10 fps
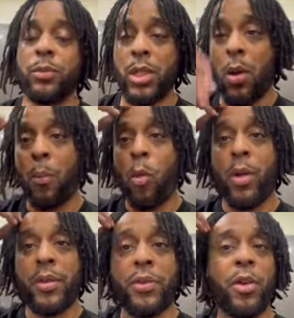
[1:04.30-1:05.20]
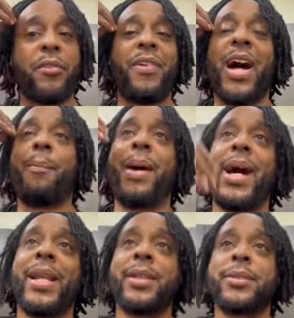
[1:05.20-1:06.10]
you know, more than 35
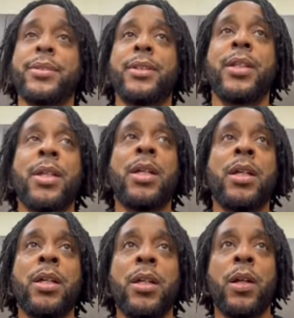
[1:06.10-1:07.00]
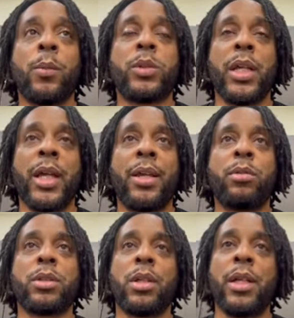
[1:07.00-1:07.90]
bodies. You know what I'm saying? He
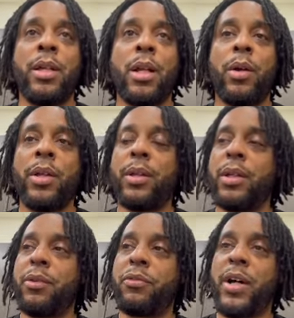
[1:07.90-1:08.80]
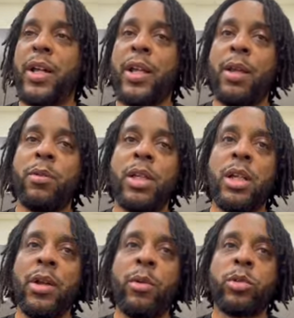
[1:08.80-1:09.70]
was, you know, he funny. You
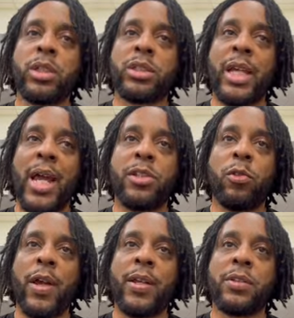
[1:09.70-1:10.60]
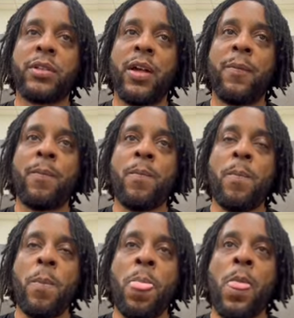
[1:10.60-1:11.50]
know, he was exaggerating and stuff.
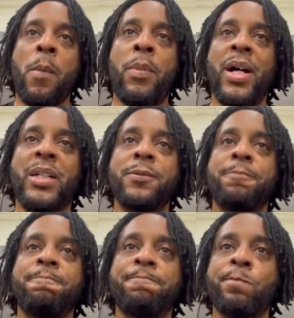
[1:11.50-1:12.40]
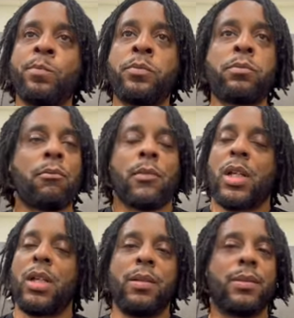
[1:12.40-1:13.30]
But,
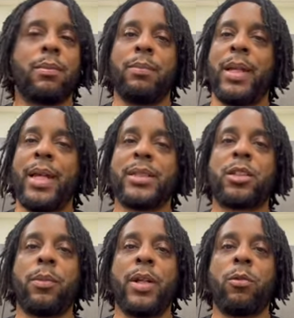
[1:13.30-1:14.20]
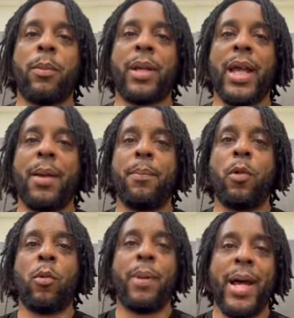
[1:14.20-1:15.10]
man, there's so many women got
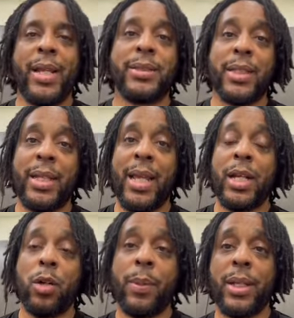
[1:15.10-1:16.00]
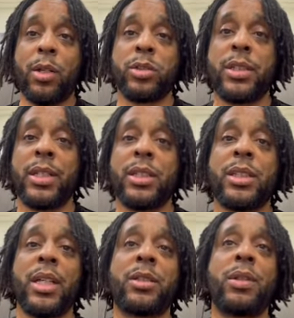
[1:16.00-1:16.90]
more bodies than that. It don't make no sense.
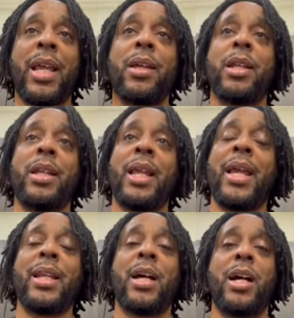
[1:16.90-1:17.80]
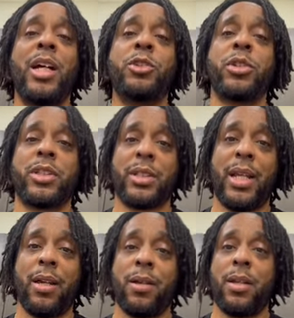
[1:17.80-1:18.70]
They in the hundreds now.